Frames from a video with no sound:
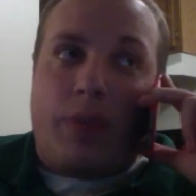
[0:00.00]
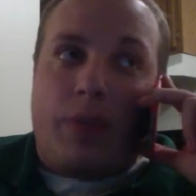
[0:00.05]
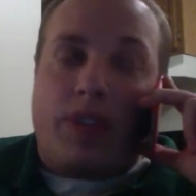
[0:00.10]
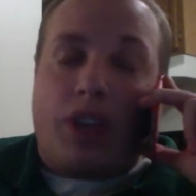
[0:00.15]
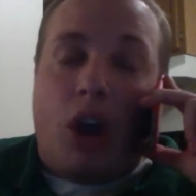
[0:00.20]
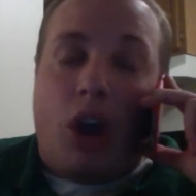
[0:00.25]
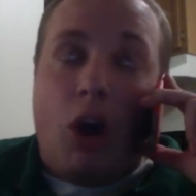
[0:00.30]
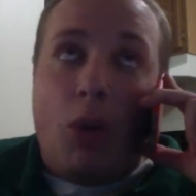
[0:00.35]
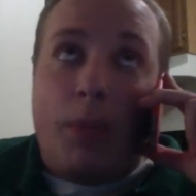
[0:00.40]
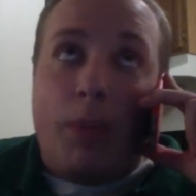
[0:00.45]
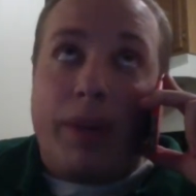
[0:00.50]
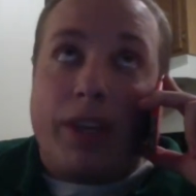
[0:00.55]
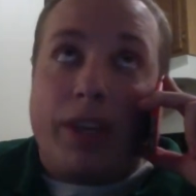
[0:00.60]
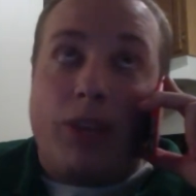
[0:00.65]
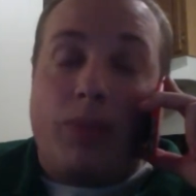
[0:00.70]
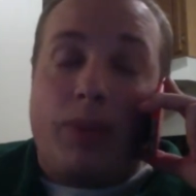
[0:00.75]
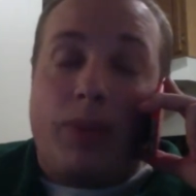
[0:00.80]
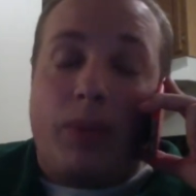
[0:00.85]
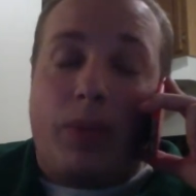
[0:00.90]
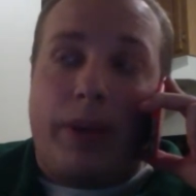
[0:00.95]
I was
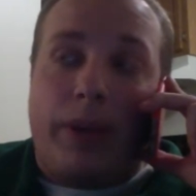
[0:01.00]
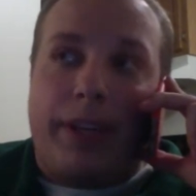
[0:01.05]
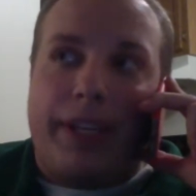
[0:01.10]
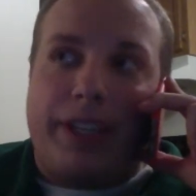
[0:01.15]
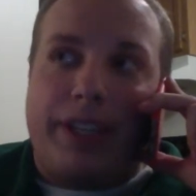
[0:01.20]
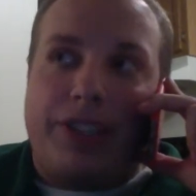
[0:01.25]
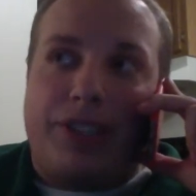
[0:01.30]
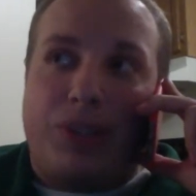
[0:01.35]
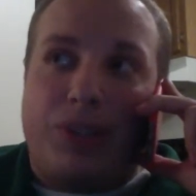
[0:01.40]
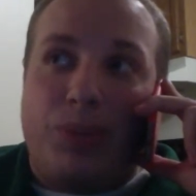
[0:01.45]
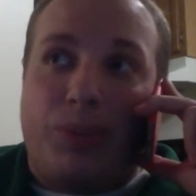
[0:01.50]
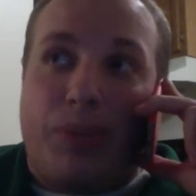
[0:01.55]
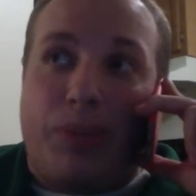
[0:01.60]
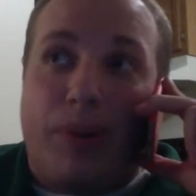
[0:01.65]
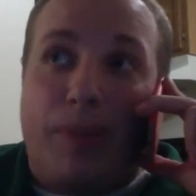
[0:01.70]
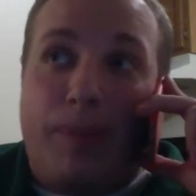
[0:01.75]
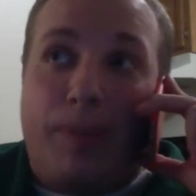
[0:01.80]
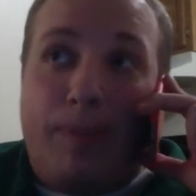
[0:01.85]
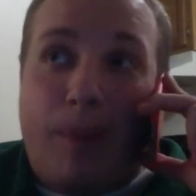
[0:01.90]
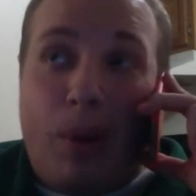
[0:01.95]
hoping you'd be willing to
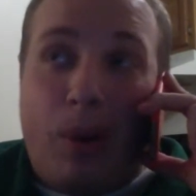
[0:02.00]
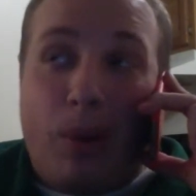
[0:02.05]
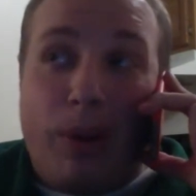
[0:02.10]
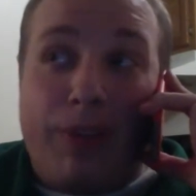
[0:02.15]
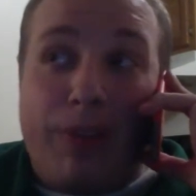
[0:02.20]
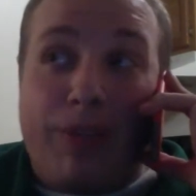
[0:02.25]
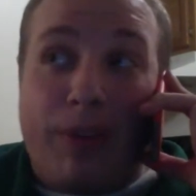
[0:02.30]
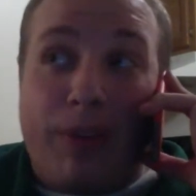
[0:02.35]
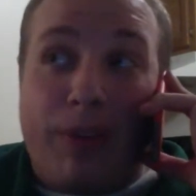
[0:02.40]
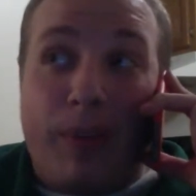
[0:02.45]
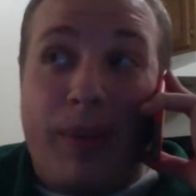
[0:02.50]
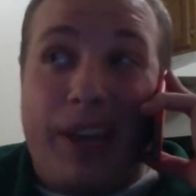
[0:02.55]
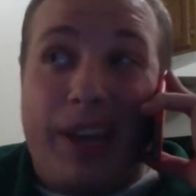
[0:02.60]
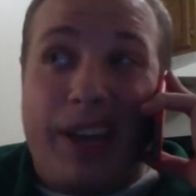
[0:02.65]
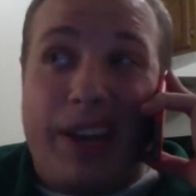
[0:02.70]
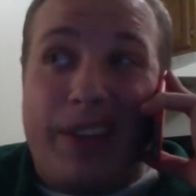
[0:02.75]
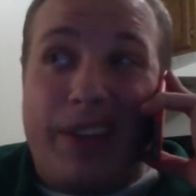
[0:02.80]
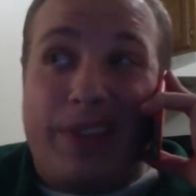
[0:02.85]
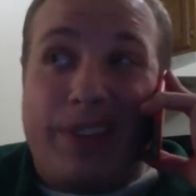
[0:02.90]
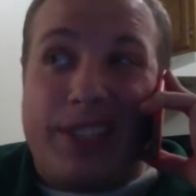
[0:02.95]
promote it for me,
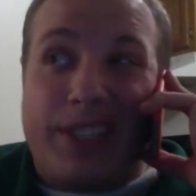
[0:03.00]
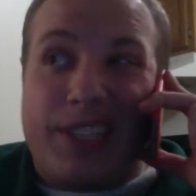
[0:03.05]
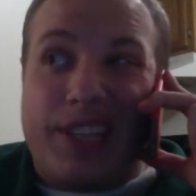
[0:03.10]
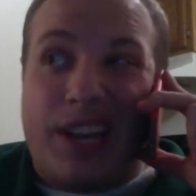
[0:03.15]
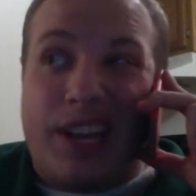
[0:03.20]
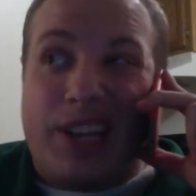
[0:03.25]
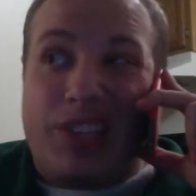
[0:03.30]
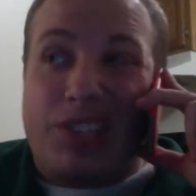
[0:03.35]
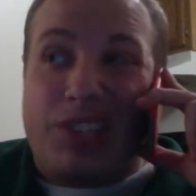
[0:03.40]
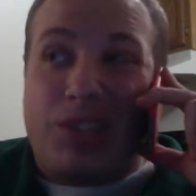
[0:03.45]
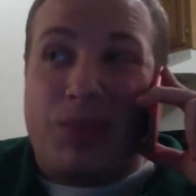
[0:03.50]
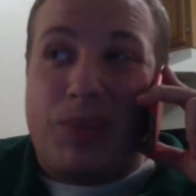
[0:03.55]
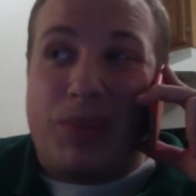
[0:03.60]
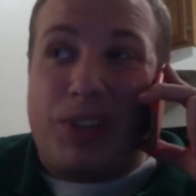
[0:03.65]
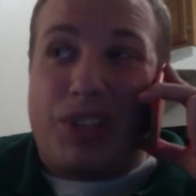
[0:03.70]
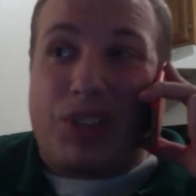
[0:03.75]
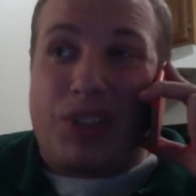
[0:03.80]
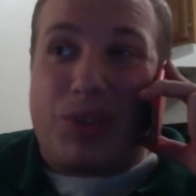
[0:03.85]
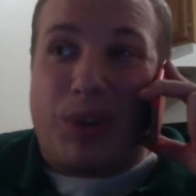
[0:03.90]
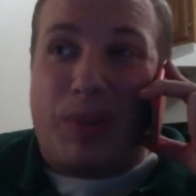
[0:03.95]
and if it's not too
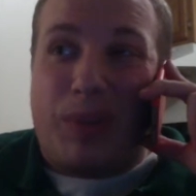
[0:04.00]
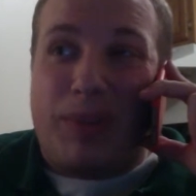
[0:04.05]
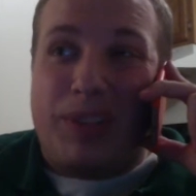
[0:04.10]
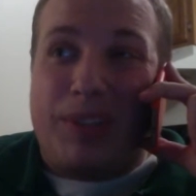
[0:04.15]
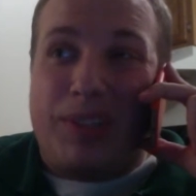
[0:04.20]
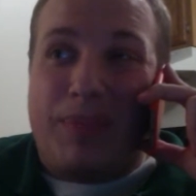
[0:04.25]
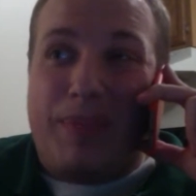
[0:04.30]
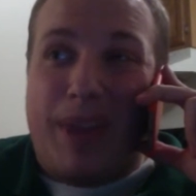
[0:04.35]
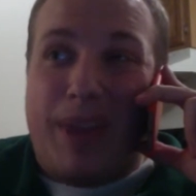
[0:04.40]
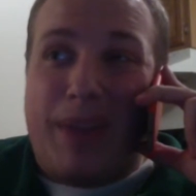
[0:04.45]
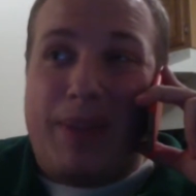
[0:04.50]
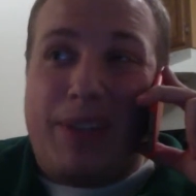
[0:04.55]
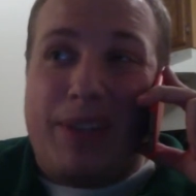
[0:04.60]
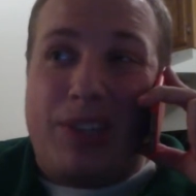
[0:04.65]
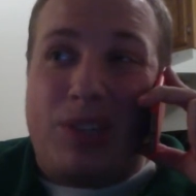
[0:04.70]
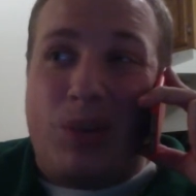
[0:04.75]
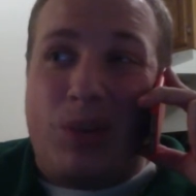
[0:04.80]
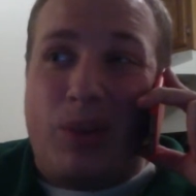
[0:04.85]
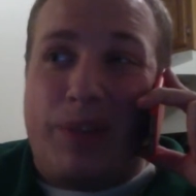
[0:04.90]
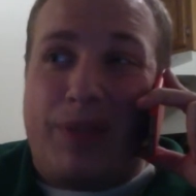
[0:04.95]
much trouble, to maybe
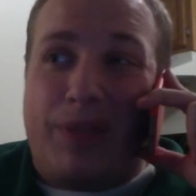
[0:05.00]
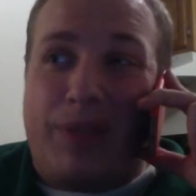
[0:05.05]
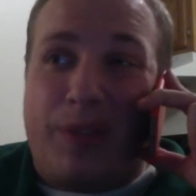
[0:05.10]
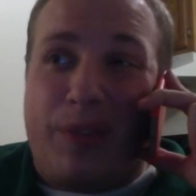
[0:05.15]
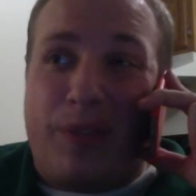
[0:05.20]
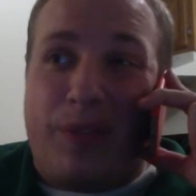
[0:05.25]
do it for